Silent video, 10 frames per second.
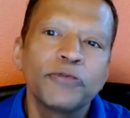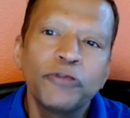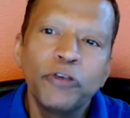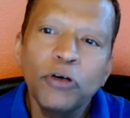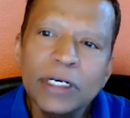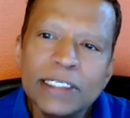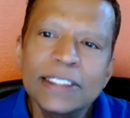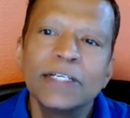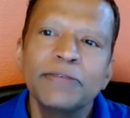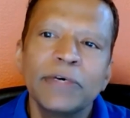a
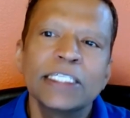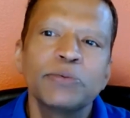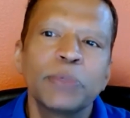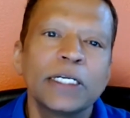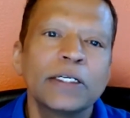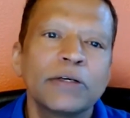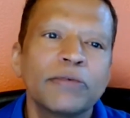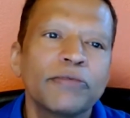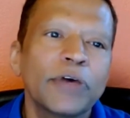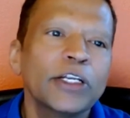focused investment
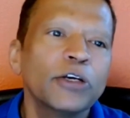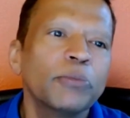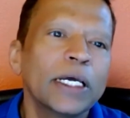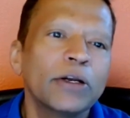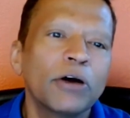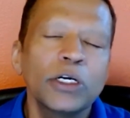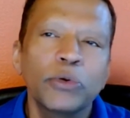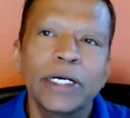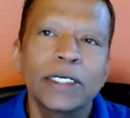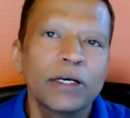where you may not
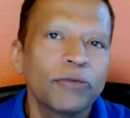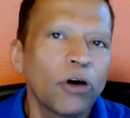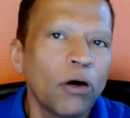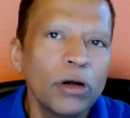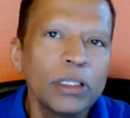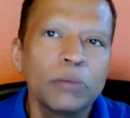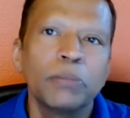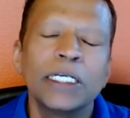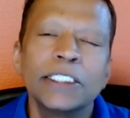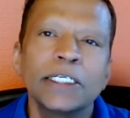quite have all the
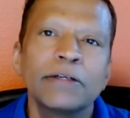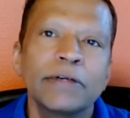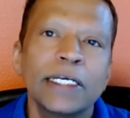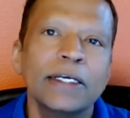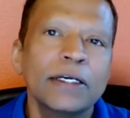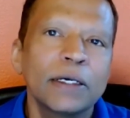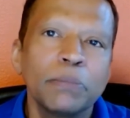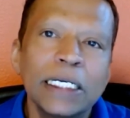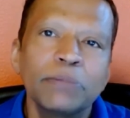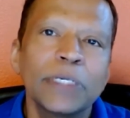budgetary
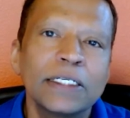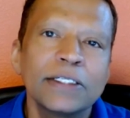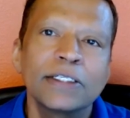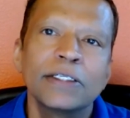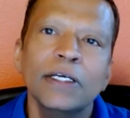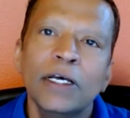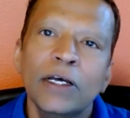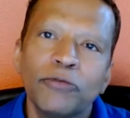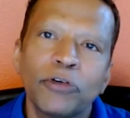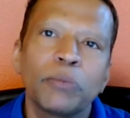commitments
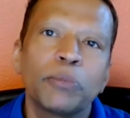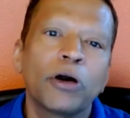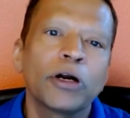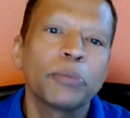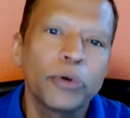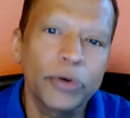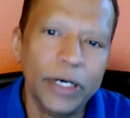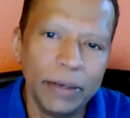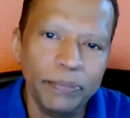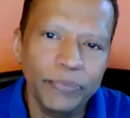for a broader
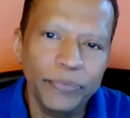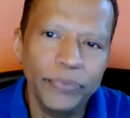program.